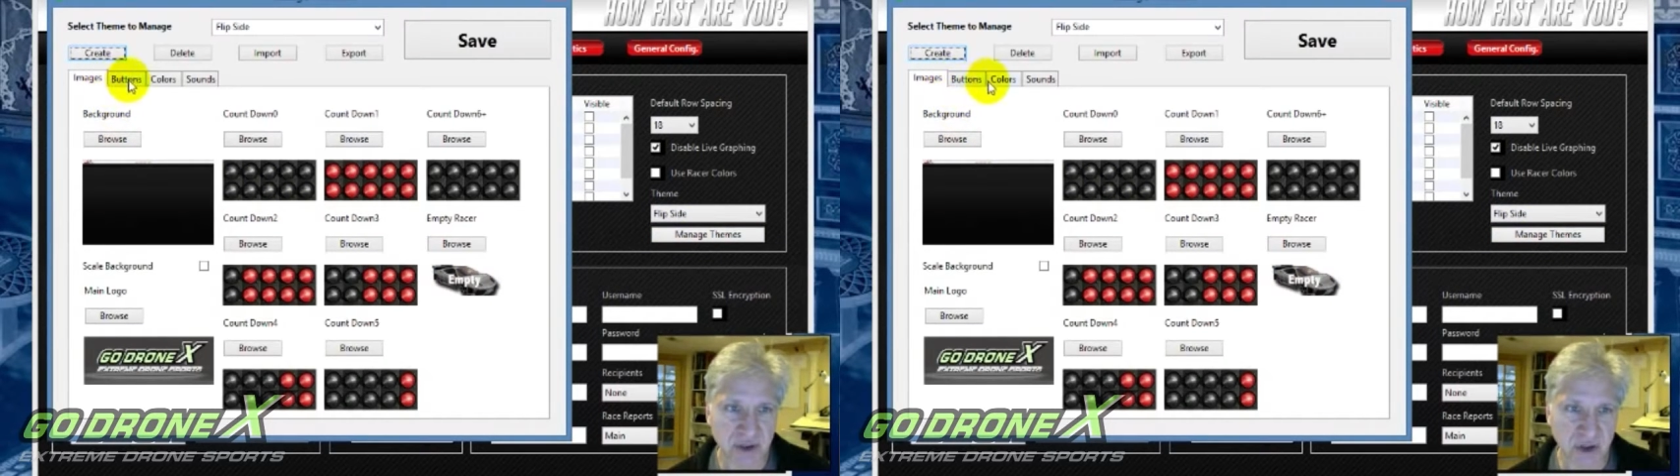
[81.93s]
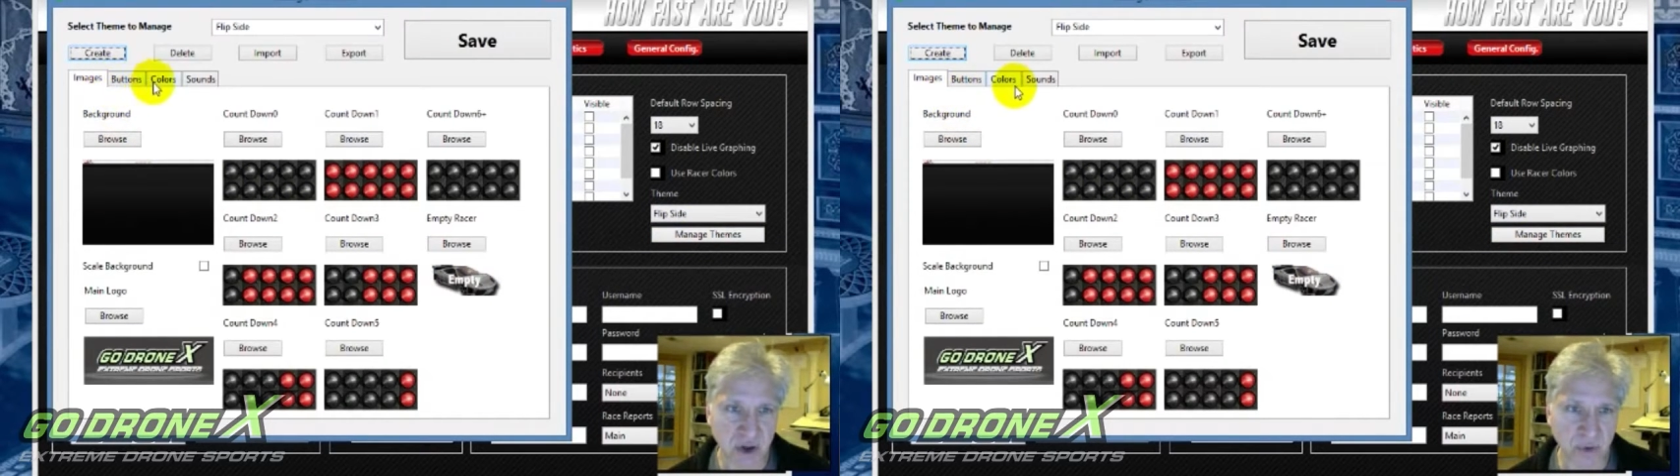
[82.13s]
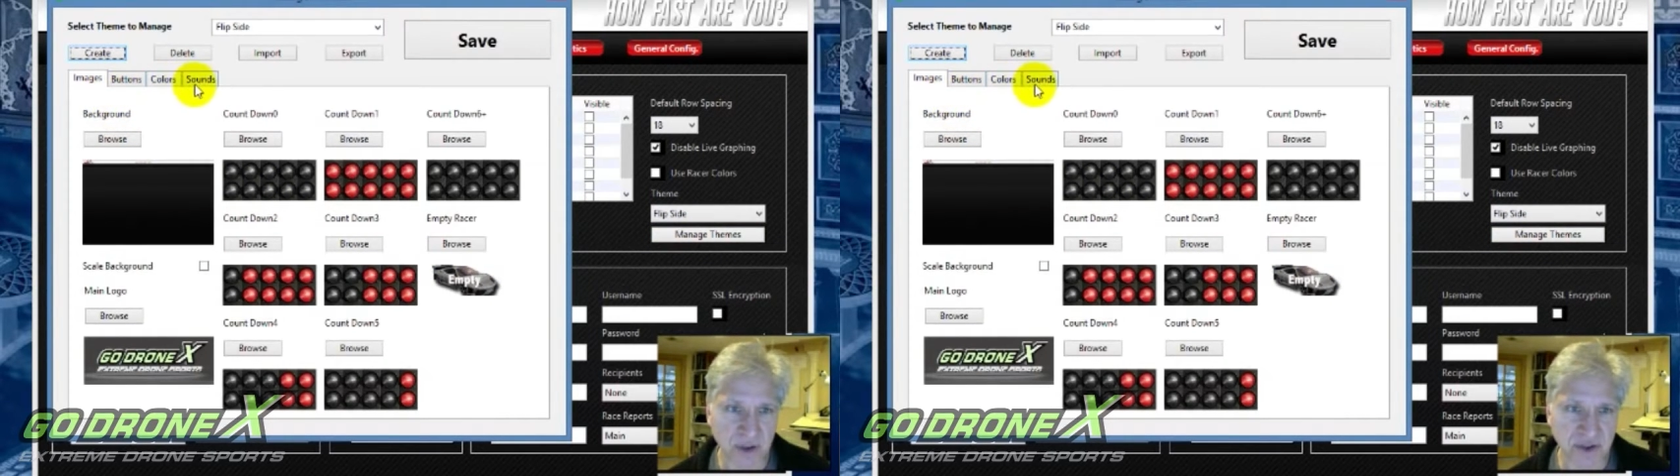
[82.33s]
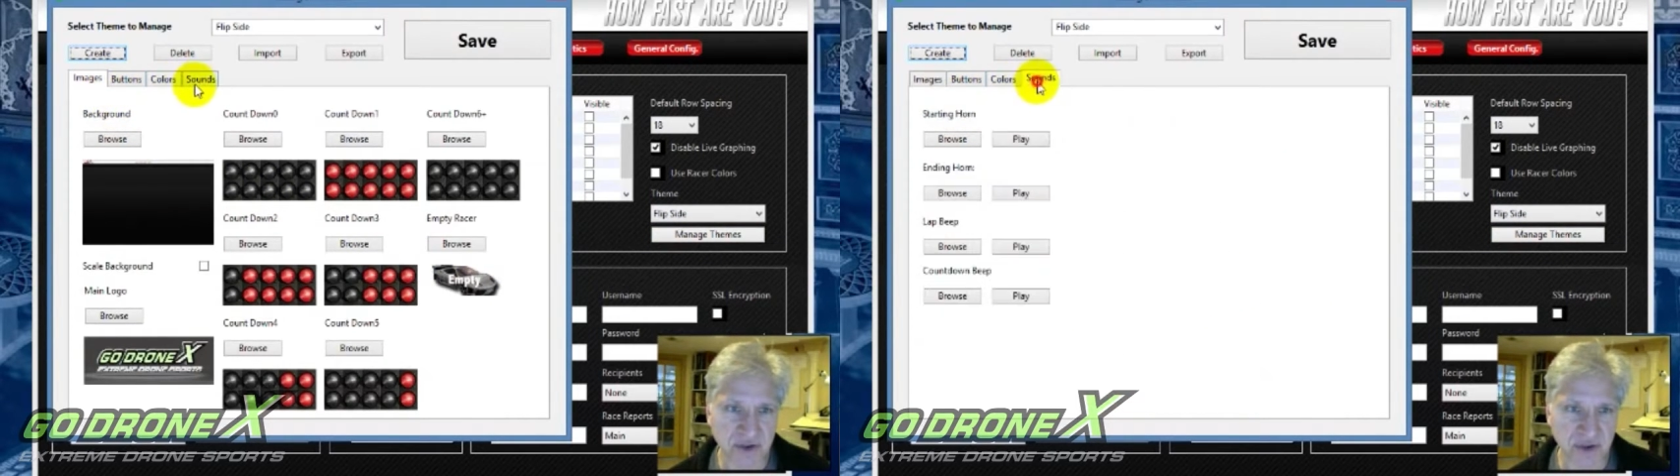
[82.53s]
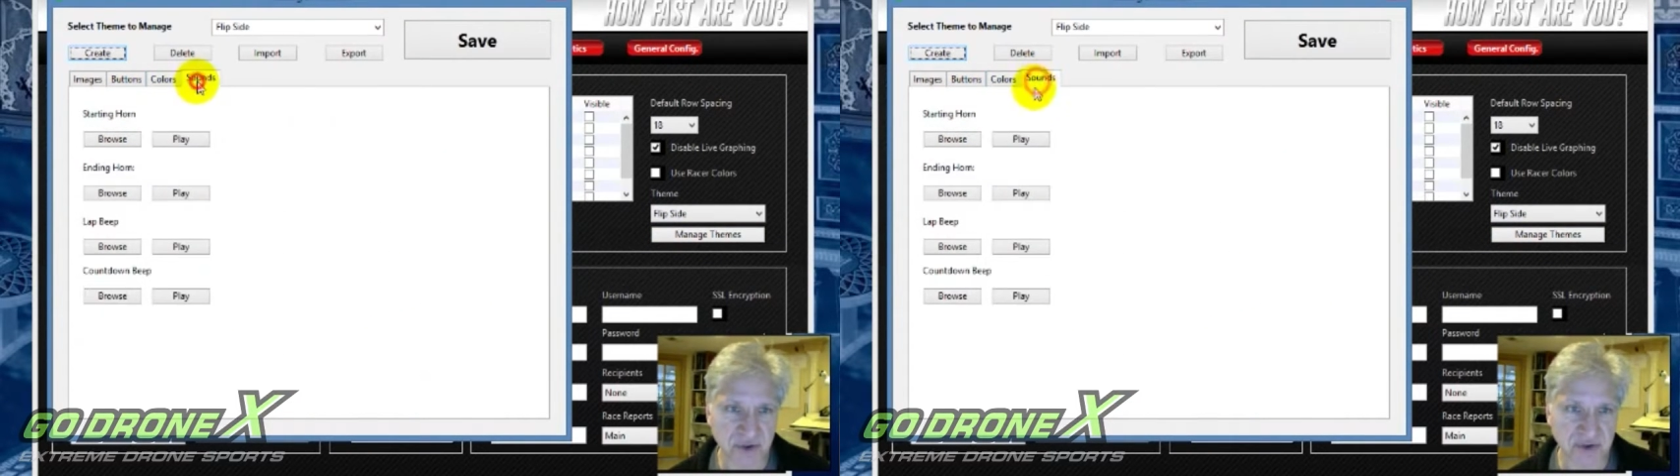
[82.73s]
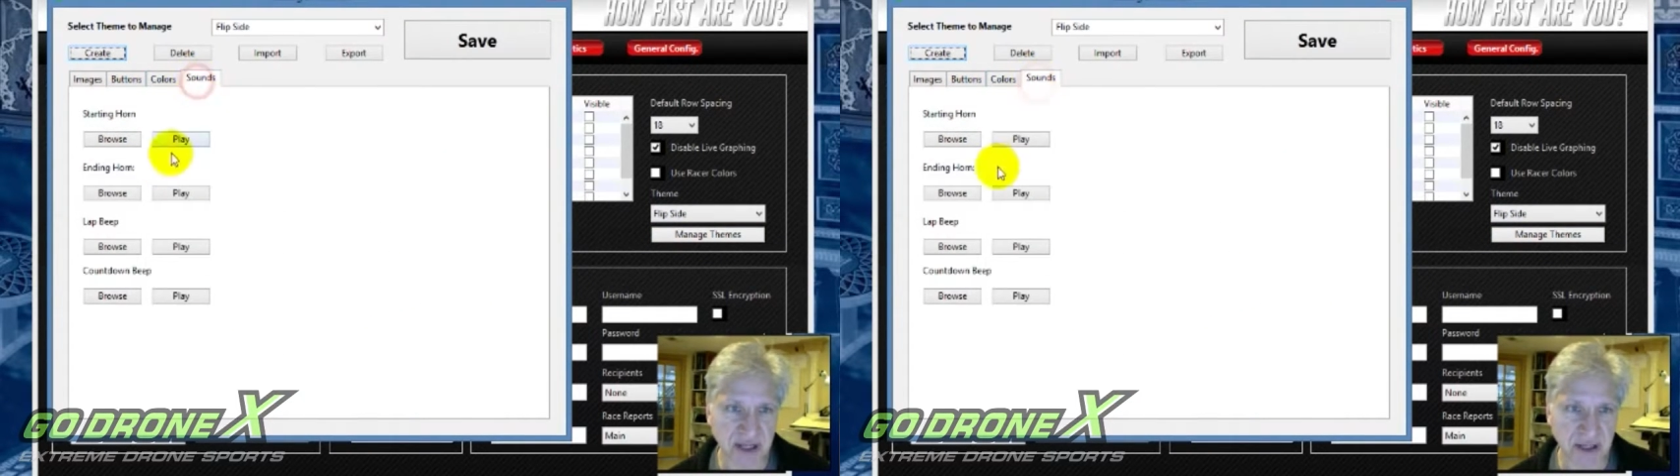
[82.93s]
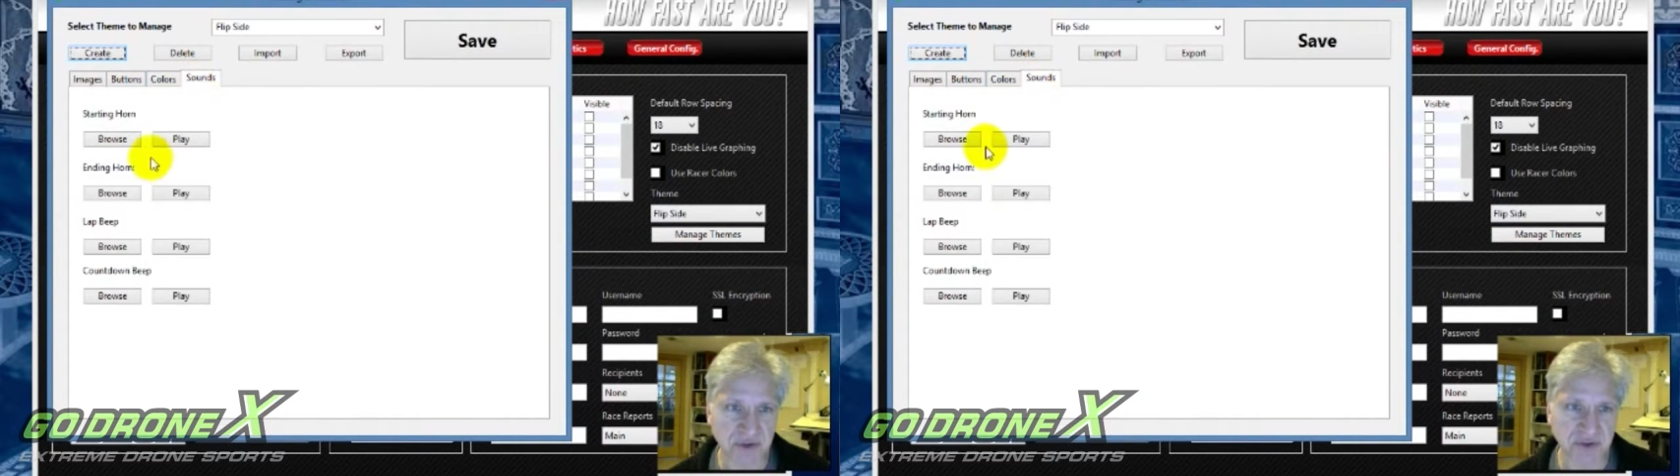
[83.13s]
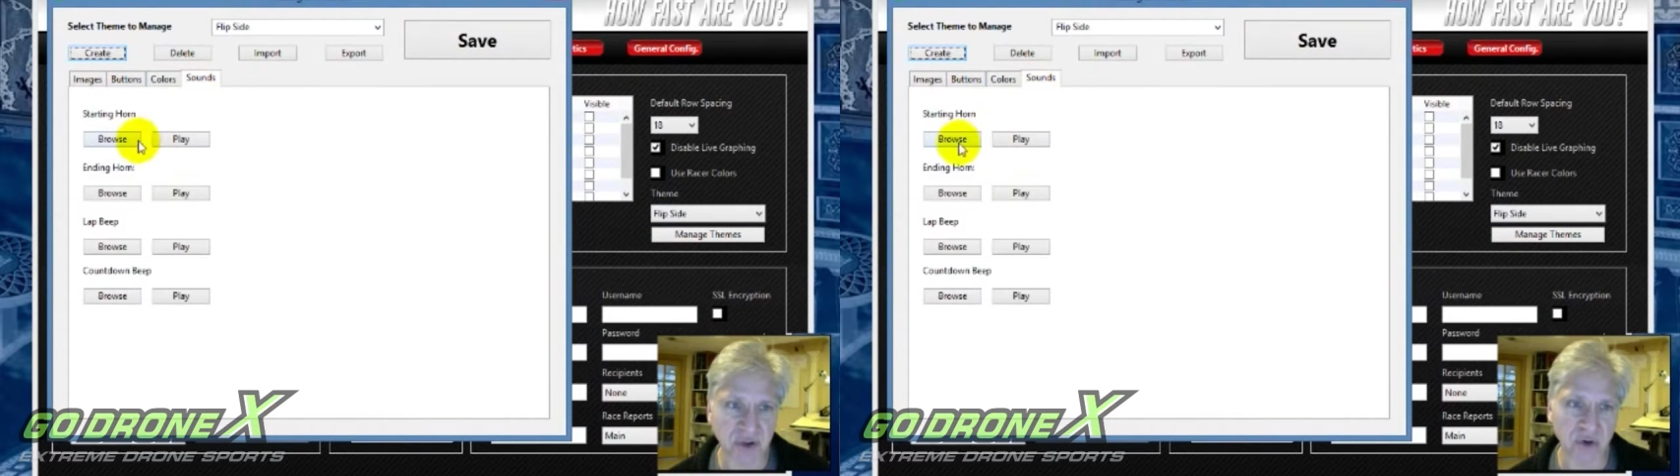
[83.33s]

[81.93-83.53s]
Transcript: can go into your sounds and